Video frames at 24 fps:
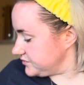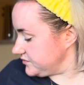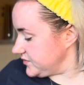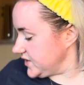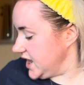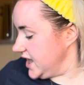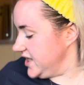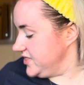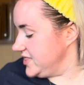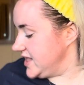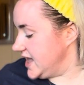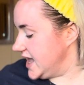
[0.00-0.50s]

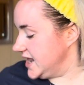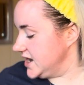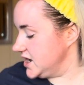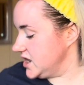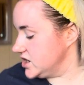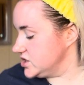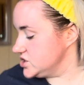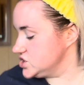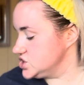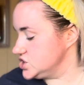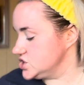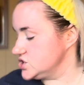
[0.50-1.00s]
And then
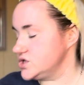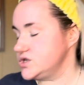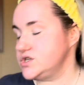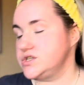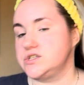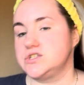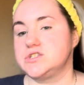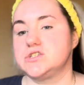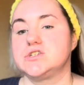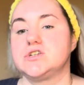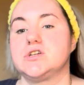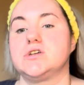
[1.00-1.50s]

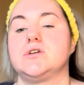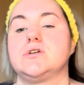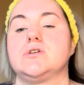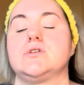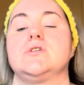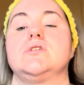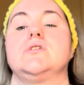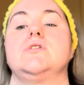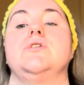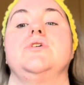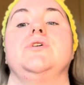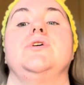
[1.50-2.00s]
just
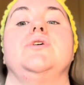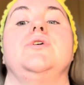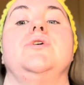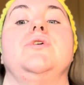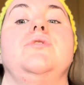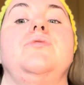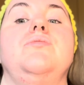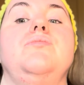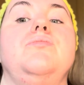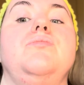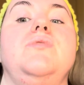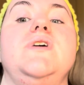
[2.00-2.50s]

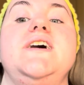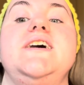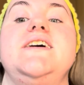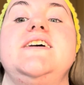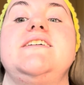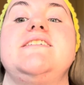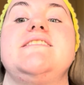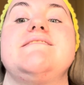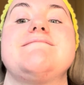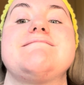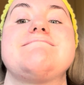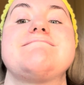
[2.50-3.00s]

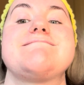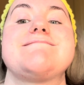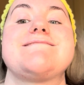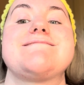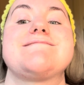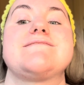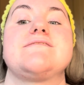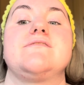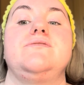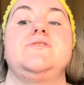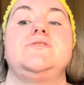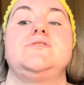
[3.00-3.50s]
where I
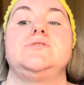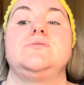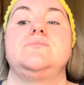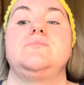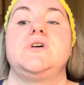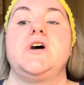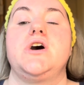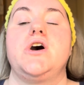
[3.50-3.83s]
have some